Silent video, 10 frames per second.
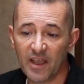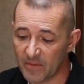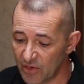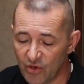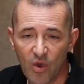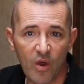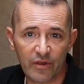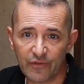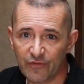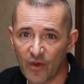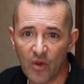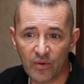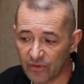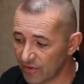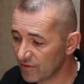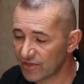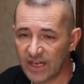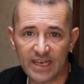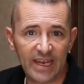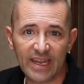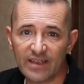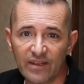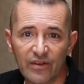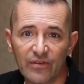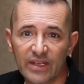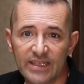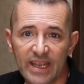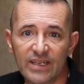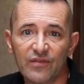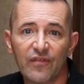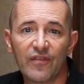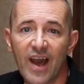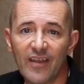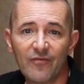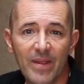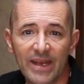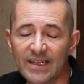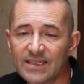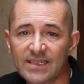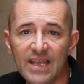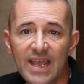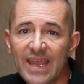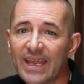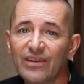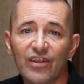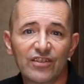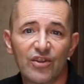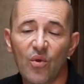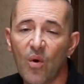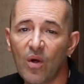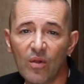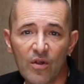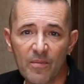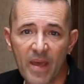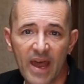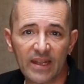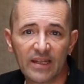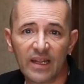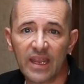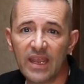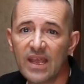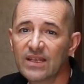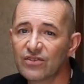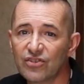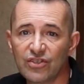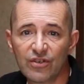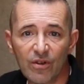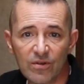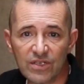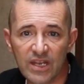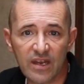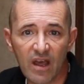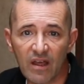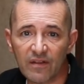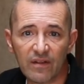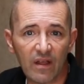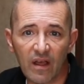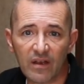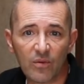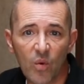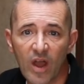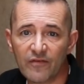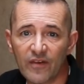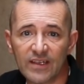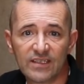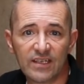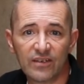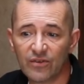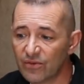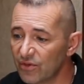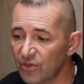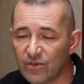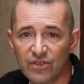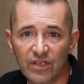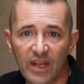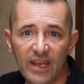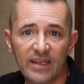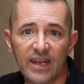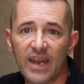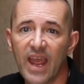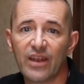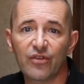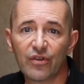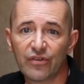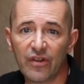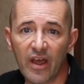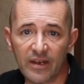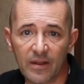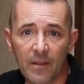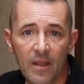I mean, you go on your phone, you've seen it, it literally takes five minutes. It does it all automatically, zeroes in on, on a Wi-Fi signal, you select it, and you're done.